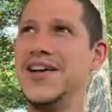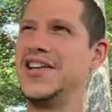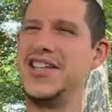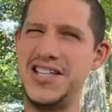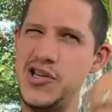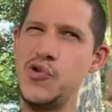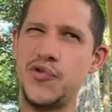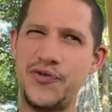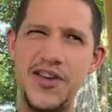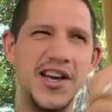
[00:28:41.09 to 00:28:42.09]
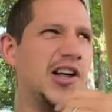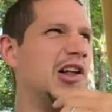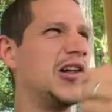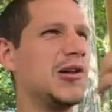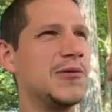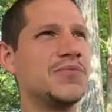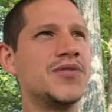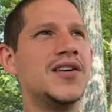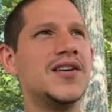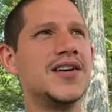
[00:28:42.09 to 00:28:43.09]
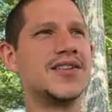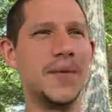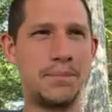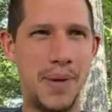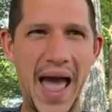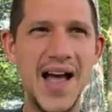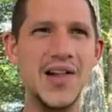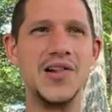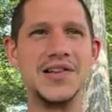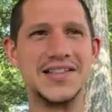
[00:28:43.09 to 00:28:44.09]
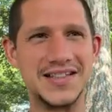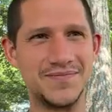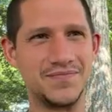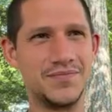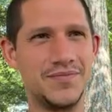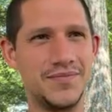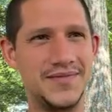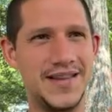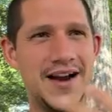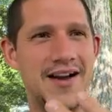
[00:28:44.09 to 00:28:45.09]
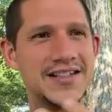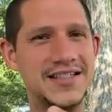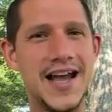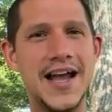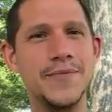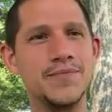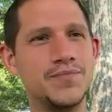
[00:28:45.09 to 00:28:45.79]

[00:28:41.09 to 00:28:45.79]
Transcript: you feel compelled, dare I say.